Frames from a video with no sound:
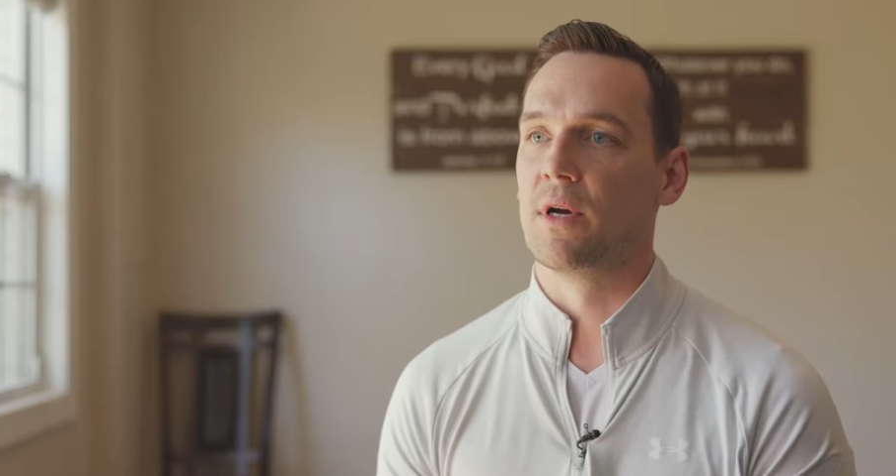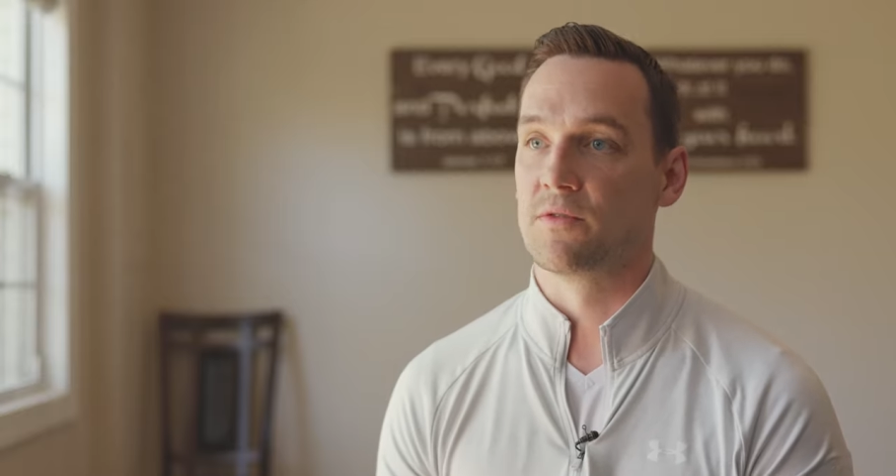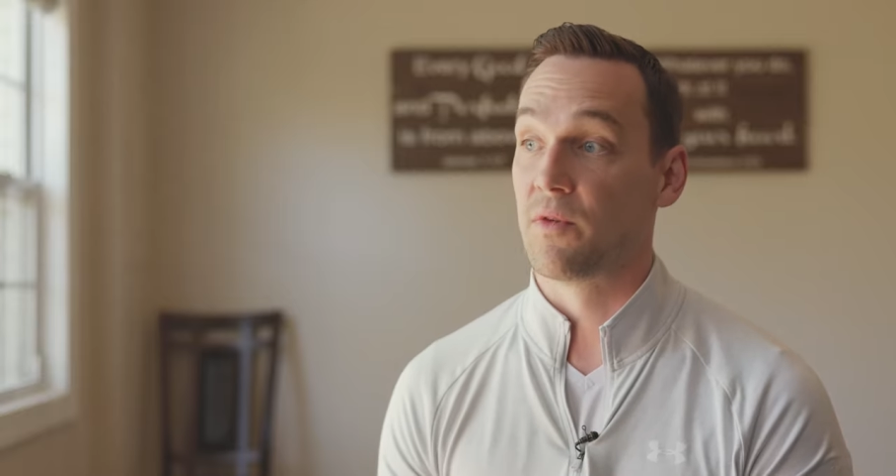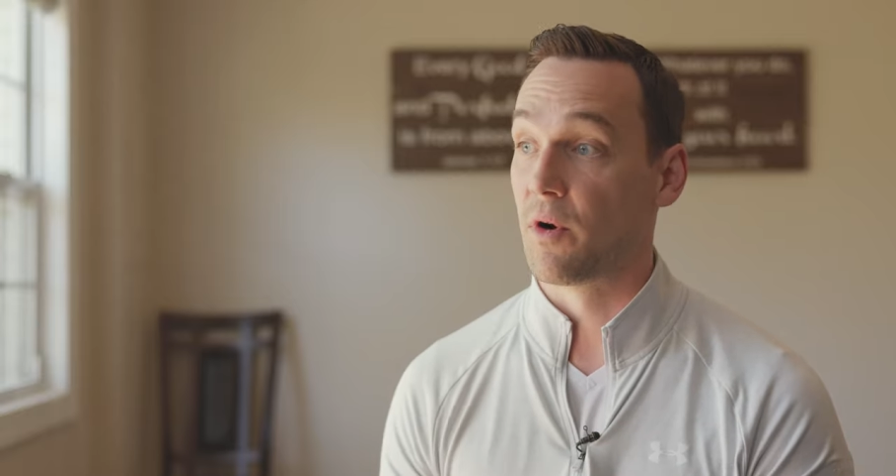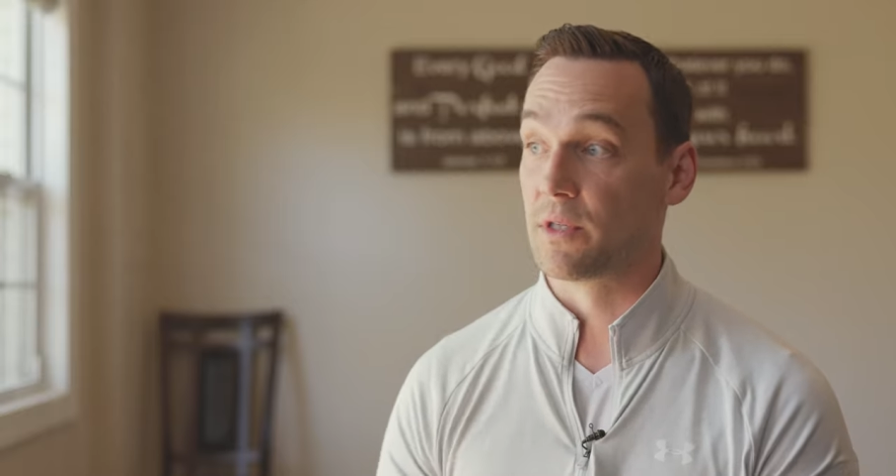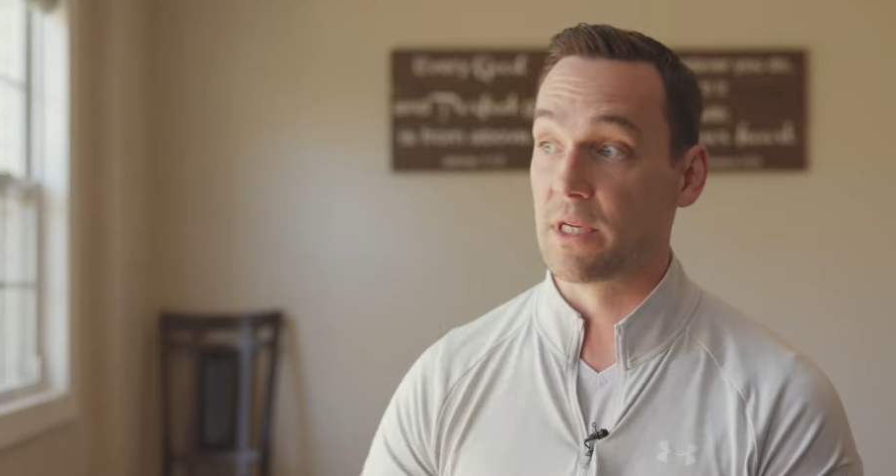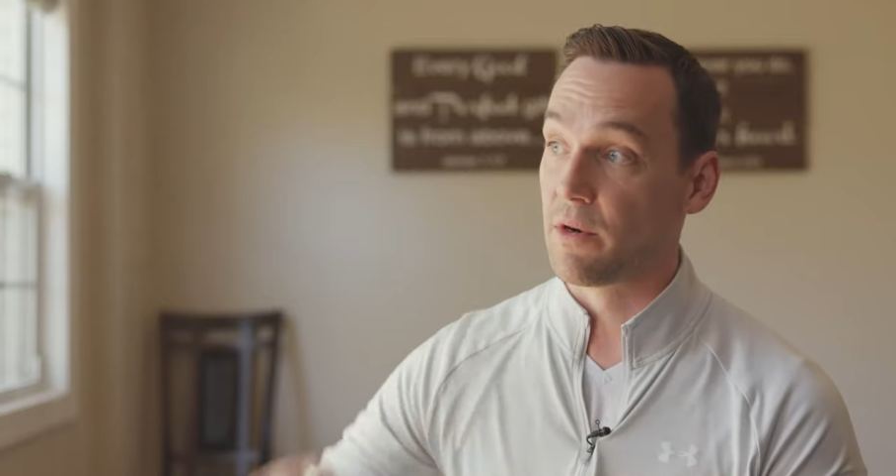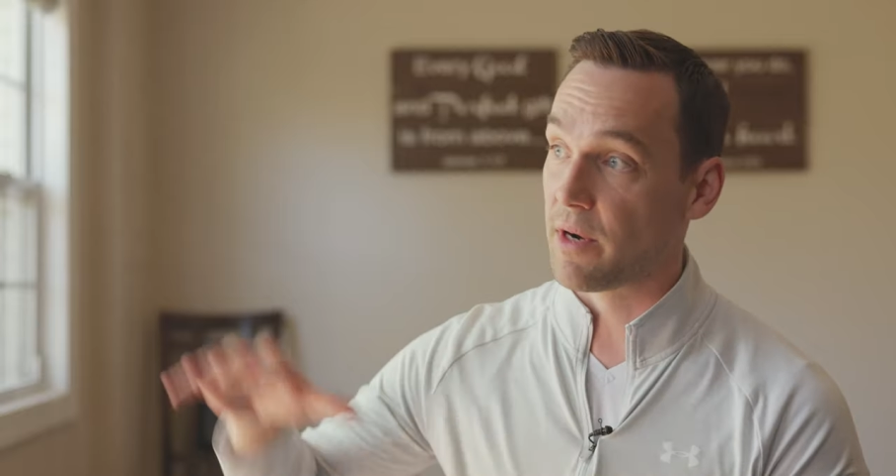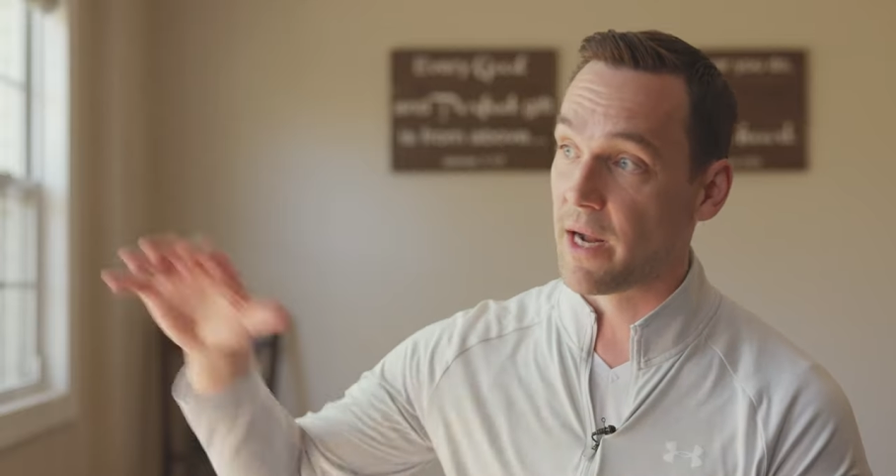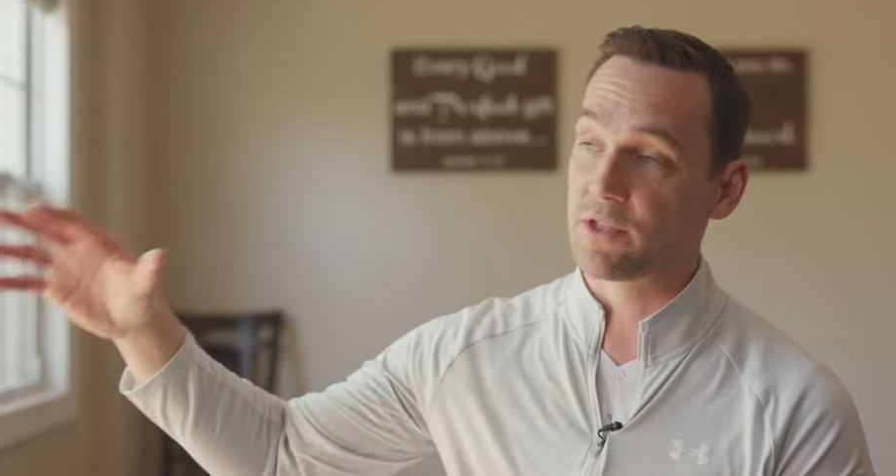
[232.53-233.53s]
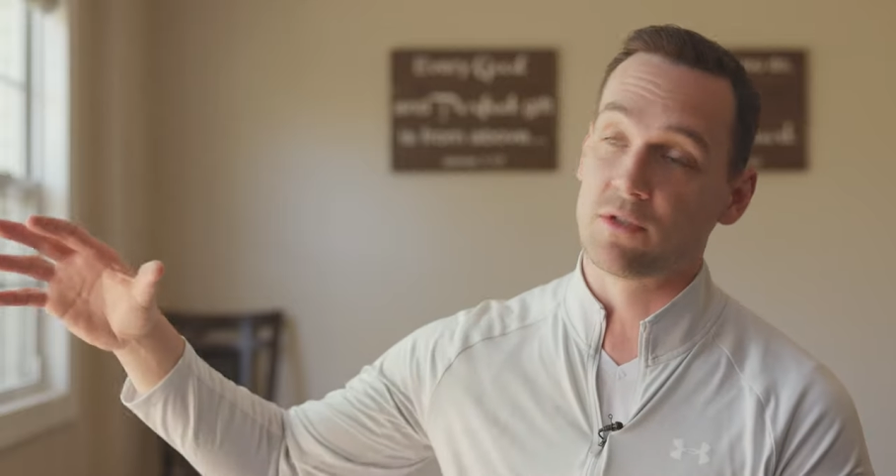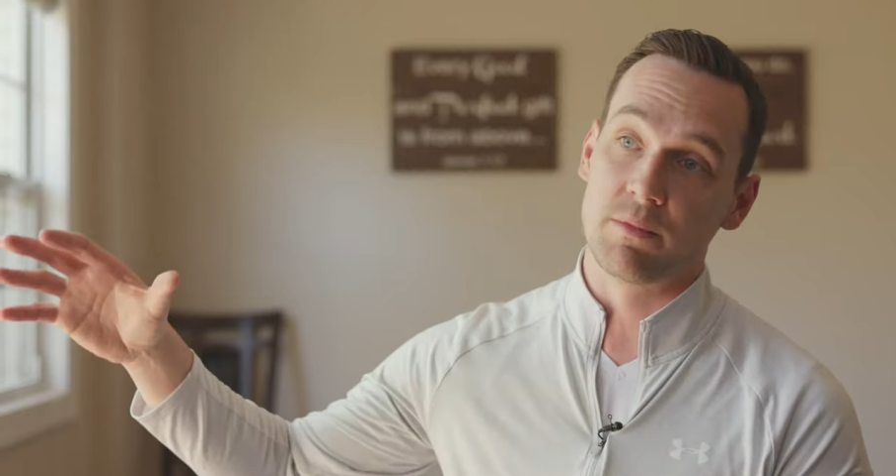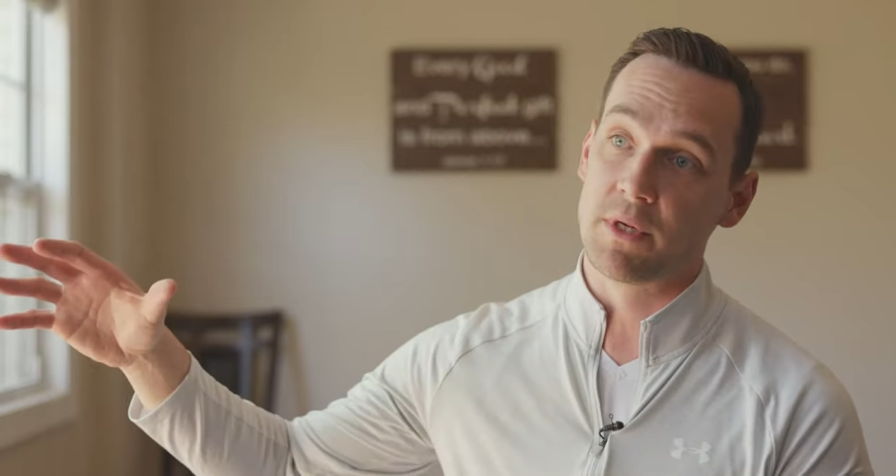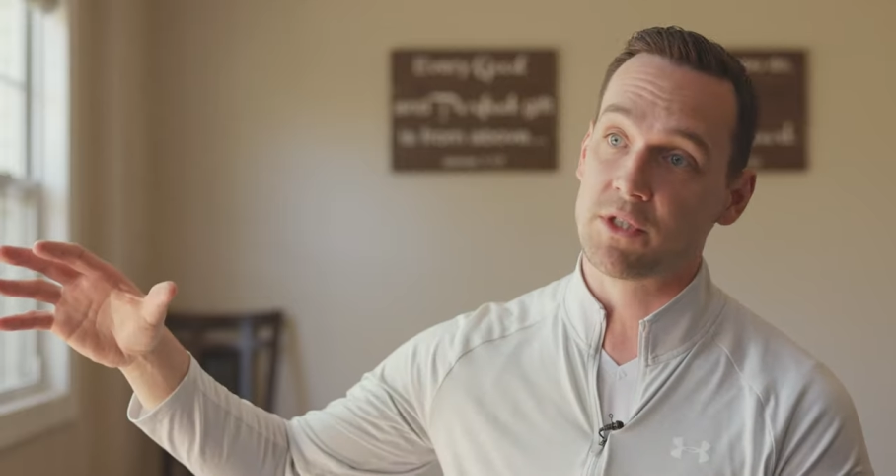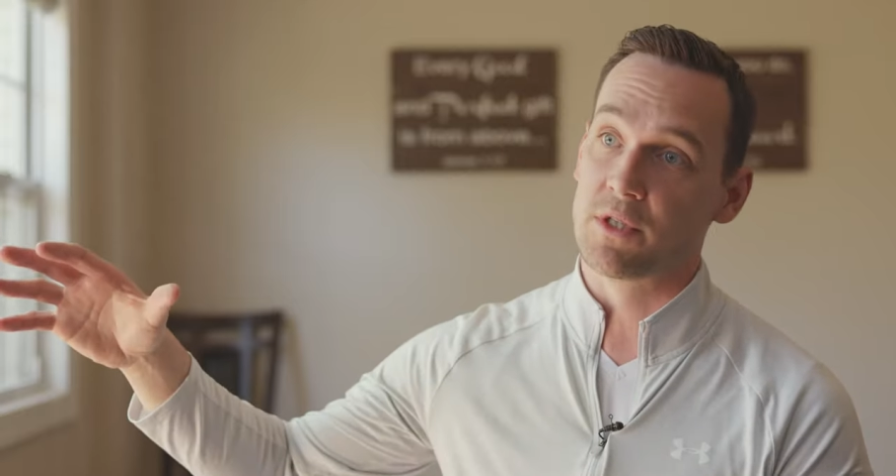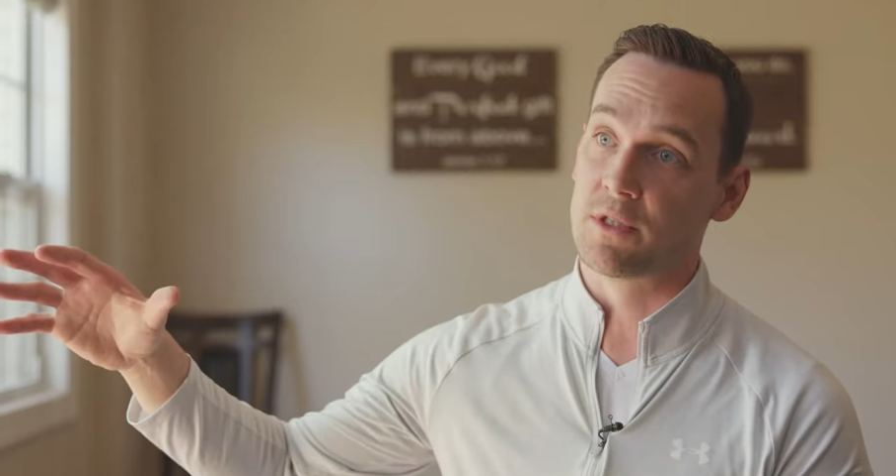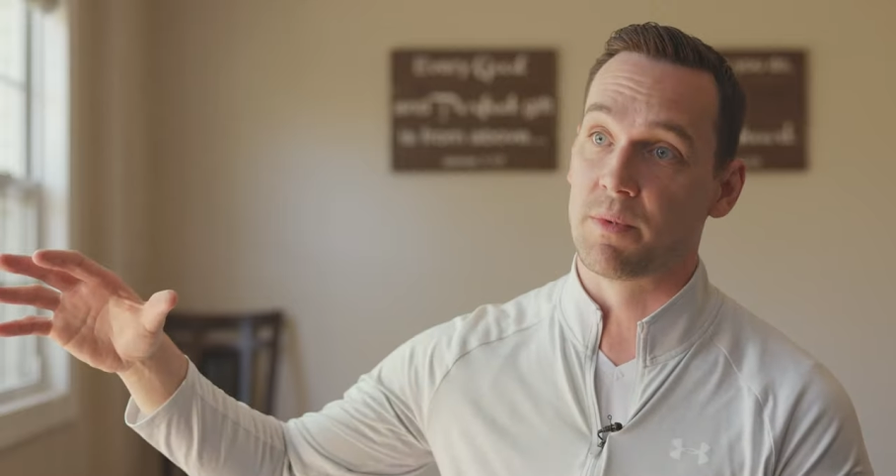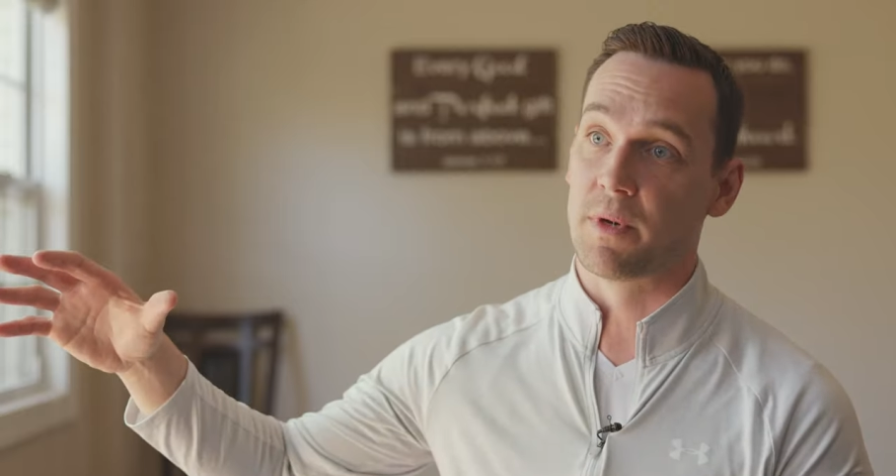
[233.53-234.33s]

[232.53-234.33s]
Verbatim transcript: as far as international missions,